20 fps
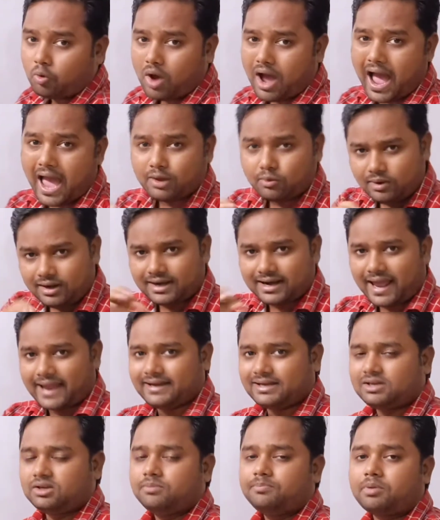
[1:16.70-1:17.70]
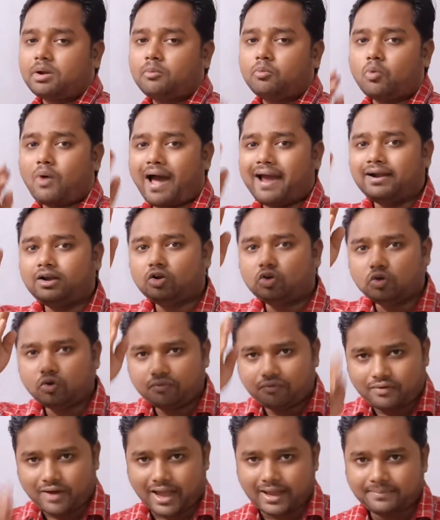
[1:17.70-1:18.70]
I will write from 1 to
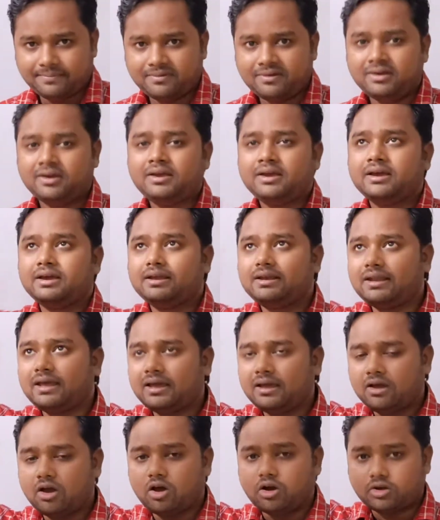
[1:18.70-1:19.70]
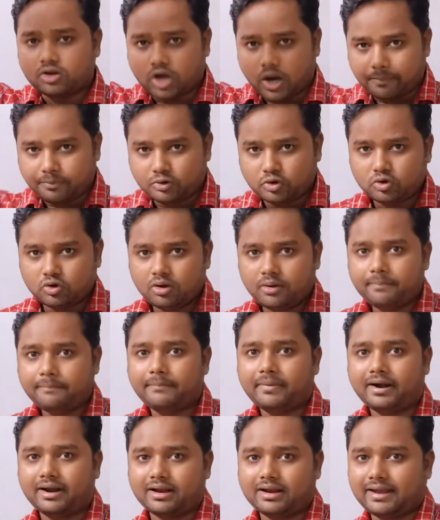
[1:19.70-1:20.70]
5 in a top to
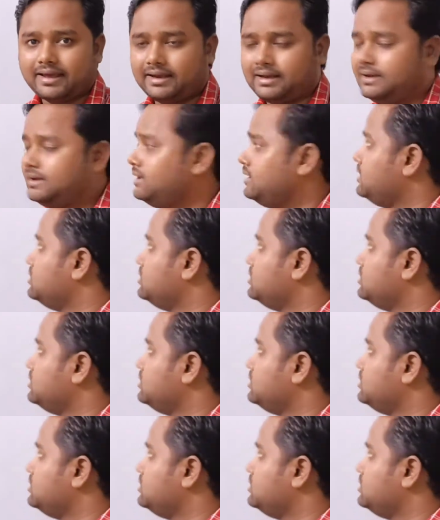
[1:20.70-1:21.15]
bottom line.